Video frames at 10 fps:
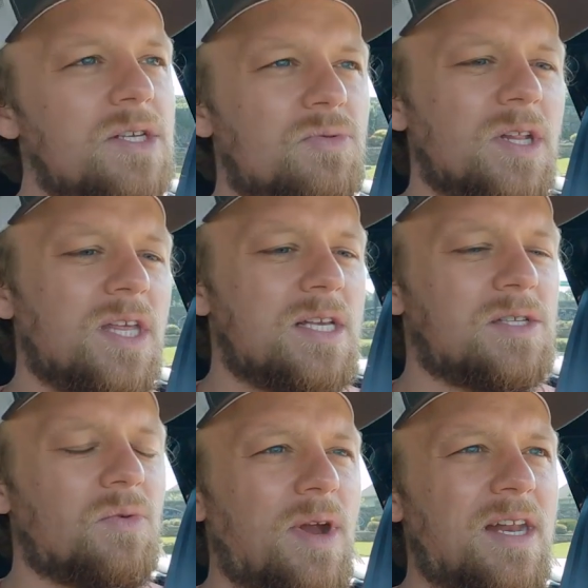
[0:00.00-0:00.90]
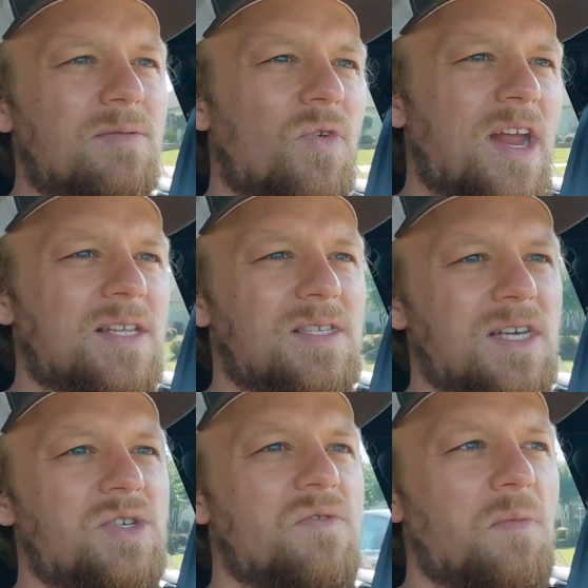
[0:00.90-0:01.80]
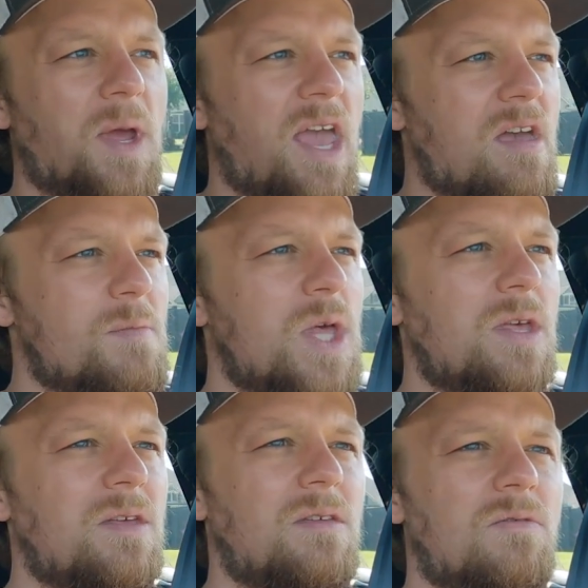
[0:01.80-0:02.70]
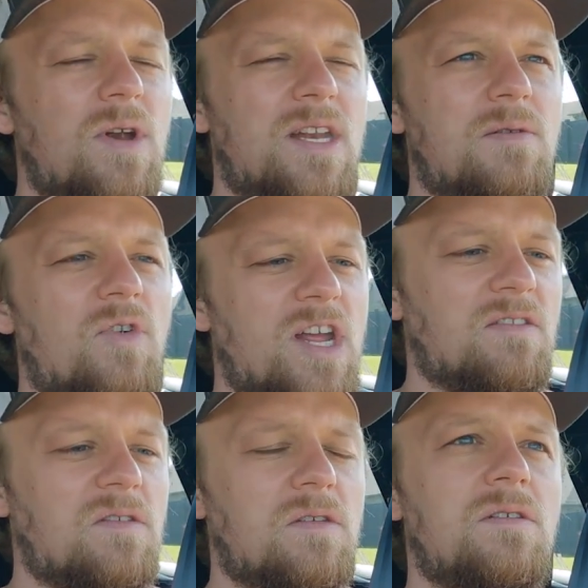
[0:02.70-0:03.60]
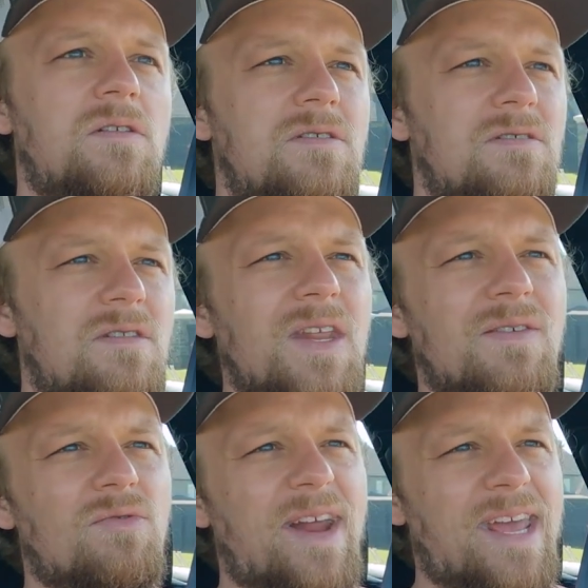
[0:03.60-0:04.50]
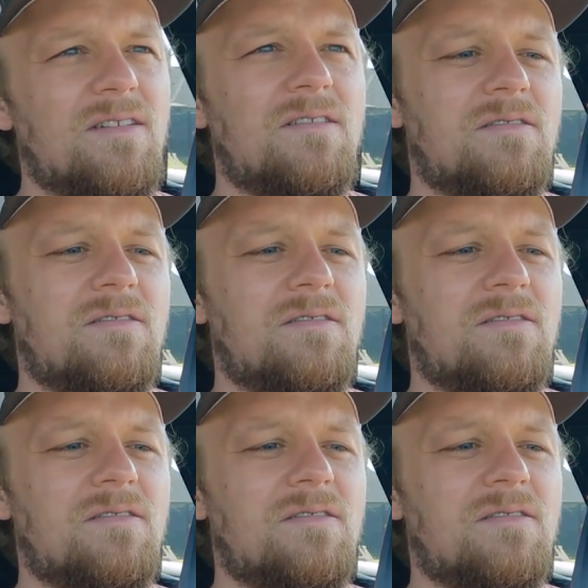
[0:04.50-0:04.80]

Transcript: this really is the random rant section from Cam. Random rants. Not even a rant.